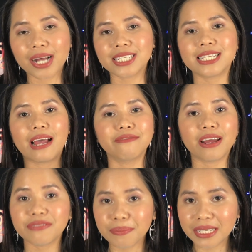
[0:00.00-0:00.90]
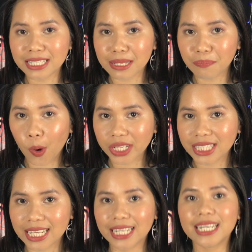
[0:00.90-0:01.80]
boxes, I've never been
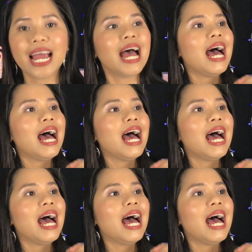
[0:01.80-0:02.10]
disappointed.